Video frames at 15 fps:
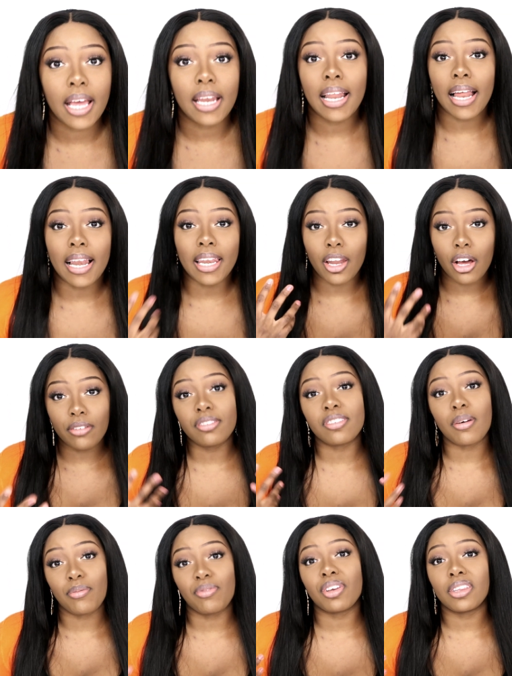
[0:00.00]
and I love
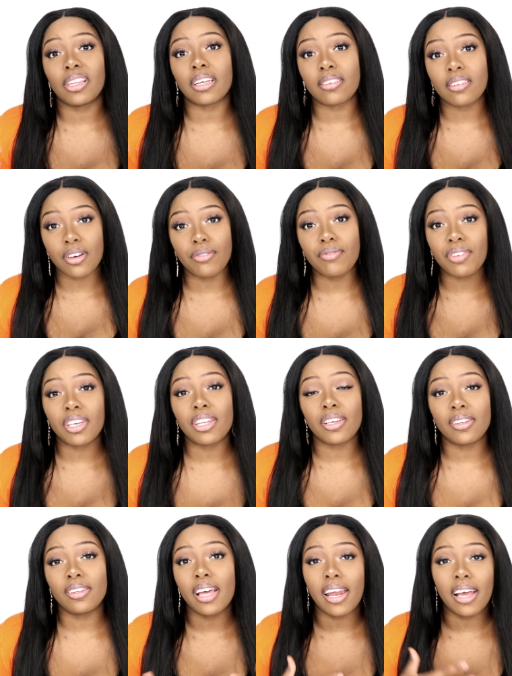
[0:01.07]
something that's
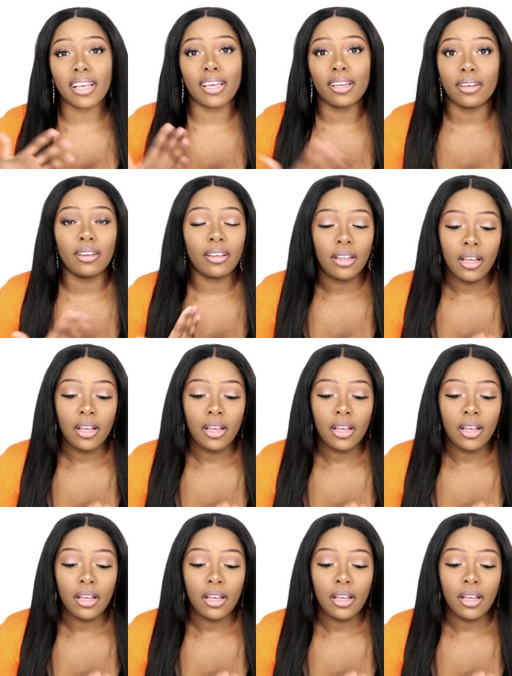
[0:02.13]
convenient, that I can